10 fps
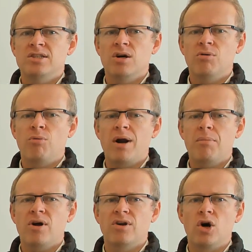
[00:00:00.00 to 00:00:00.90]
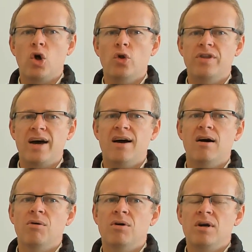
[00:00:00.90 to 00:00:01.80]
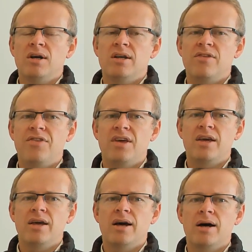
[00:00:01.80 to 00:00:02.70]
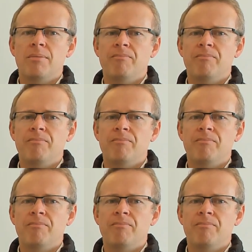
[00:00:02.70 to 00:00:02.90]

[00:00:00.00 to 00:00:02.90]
So what about gold now? The